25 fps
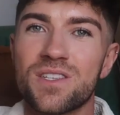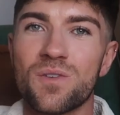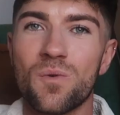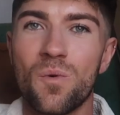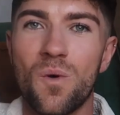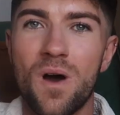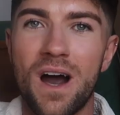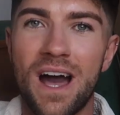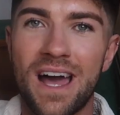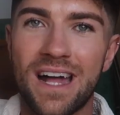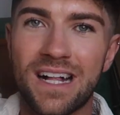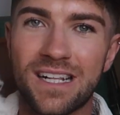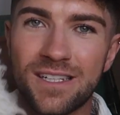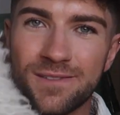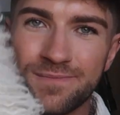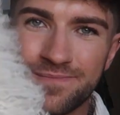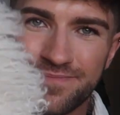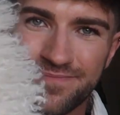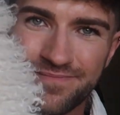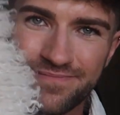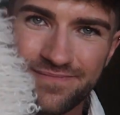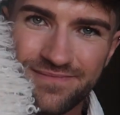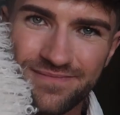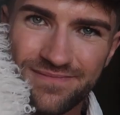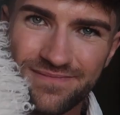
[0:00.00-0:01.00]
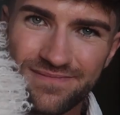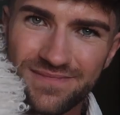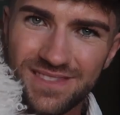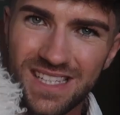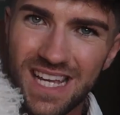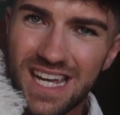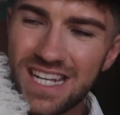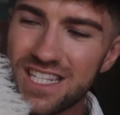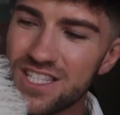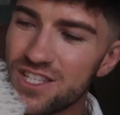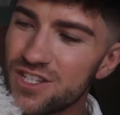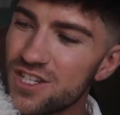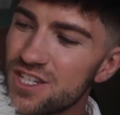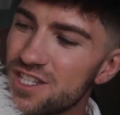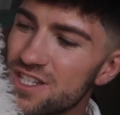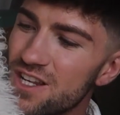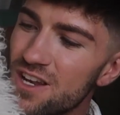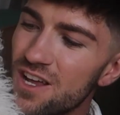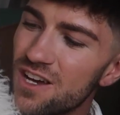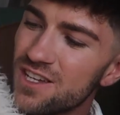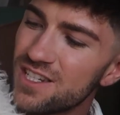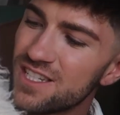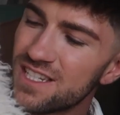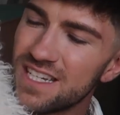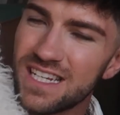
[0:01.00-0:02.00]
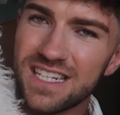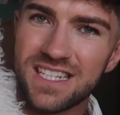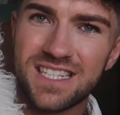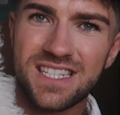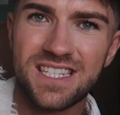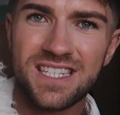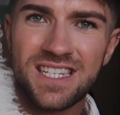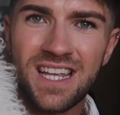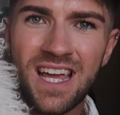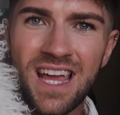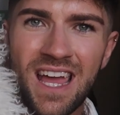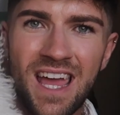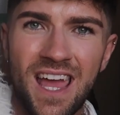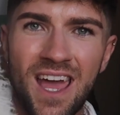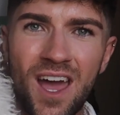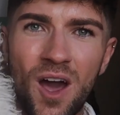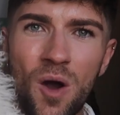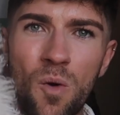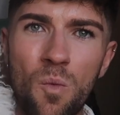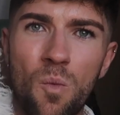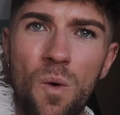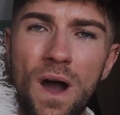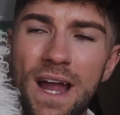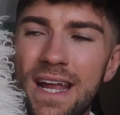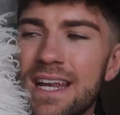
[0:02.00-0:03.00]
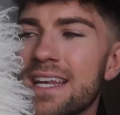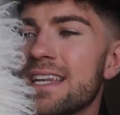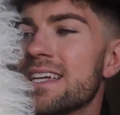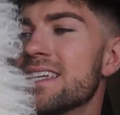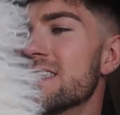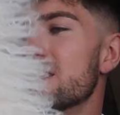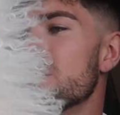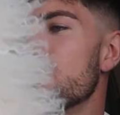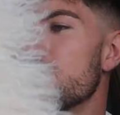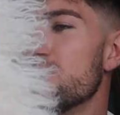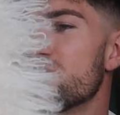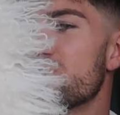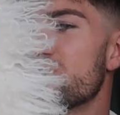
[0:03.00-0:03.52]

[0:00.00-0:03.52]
this a while. It's just lost its whiteness and